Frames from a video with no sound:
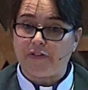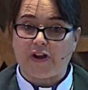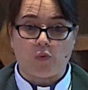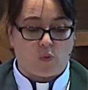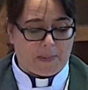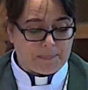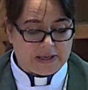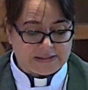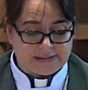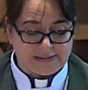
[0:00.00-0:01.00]
their
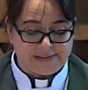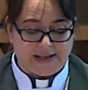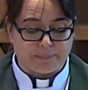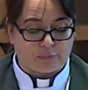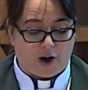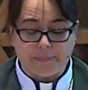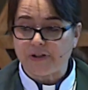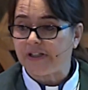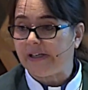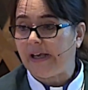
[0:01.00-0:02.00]
weapons and
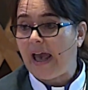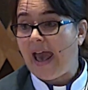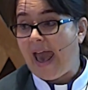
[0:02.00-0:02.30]
property,